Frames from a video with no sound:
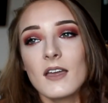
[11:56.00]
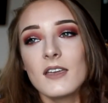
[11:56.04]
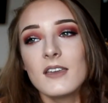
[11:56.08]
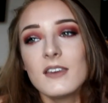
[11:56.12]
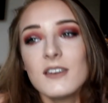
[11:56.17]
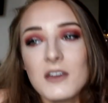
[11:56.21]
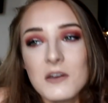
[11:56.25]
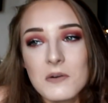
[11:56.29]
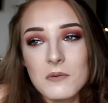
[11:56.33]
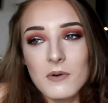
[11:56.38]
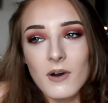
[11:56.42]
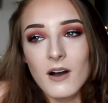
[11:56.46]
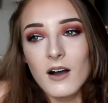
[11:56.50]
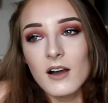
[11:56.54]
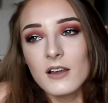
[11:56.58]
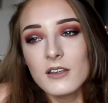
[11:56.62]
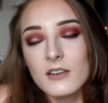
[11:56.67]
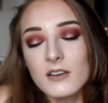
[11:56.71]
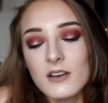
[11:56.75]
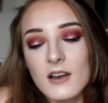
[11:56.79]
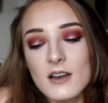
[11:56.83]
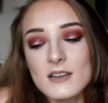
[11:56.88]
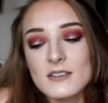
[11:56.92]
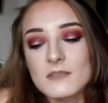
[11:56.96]
you know
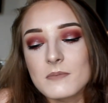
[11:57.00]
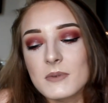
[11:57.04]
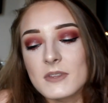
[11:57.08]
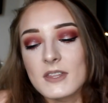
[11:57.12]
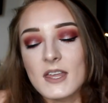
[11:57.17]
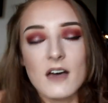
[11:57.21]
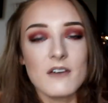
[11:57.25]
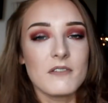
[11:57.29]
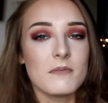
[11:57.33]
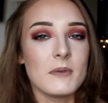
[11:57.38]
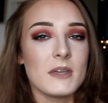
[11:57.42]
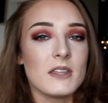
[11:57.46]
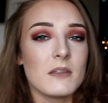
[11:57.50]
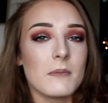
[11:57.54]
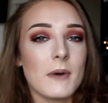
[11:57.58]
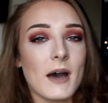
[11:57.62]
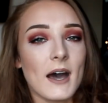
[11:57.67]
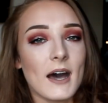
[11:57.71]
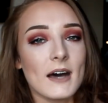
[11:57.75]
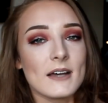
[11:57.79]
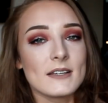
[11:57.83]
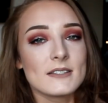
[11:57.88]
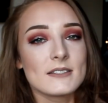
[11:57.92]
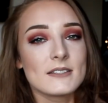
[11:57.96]
what? You guys have been there for me in the
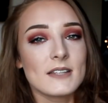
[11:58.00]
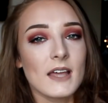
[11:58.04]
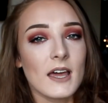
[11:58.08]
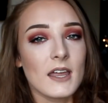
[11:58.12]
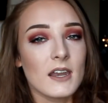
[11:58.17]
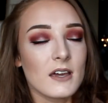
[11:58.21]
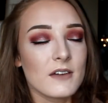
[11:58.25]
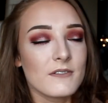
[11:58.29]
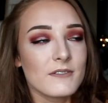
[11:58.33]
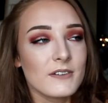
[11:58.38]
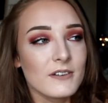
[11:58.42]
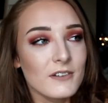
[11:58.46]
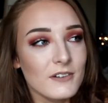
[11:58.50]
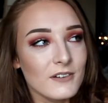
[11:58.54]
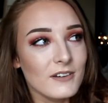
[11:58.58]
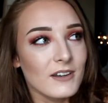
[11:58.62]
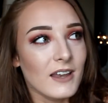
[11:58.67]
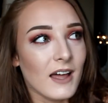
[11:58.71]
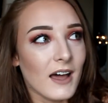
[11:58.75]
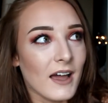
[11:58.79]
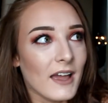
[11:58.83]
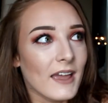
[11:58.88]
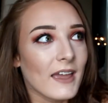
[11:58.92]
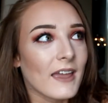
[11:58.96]
past, and I feel
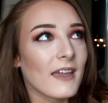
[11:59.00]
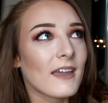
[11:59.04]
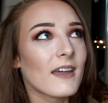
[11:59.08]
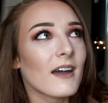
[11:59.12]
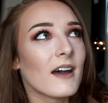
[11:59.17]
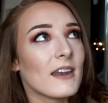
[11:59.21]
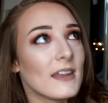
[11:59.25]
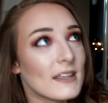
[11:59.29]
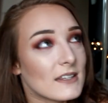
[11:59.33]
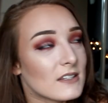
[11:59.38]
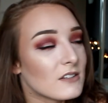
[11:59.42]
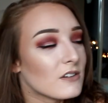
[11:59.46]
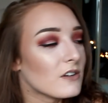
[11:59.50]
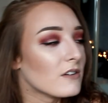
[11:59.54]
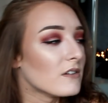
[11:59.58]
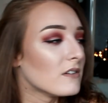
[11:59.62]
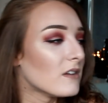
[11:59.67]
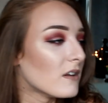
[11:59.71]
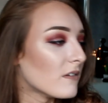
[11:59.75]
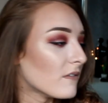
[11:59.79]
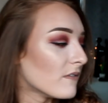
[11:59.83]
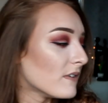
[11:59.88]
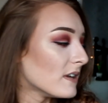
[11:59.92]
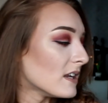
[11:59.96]
like I need to do
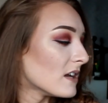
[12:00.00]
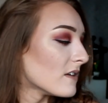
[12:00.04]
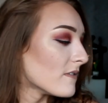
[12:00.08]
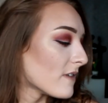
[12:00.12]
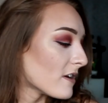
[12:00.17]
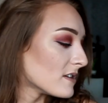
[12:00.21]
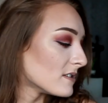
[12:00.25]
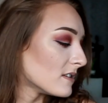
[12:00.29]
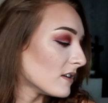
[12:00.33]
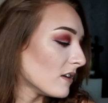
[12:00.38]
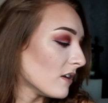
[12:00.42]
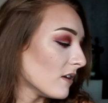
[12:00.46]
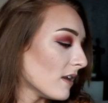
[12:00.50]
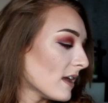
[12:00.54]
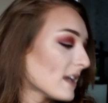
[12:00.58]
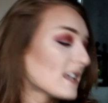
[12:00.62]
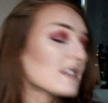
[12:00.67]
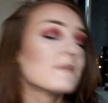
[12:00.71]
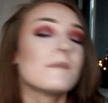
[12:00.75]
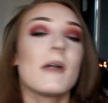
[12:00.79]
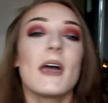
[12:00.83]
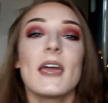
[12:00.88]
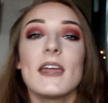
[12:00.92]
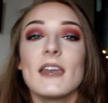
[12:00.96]
another video very soon
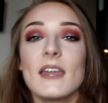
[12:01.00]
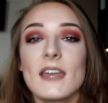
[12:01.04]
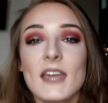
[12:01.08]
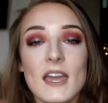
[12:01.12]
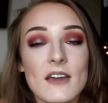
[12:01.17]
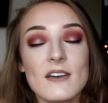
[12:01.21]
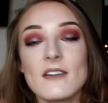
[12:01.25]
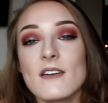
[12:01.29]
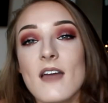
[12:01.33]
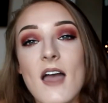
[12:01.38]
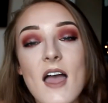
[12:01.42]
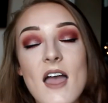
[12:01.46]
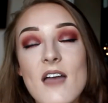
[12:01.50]
explaining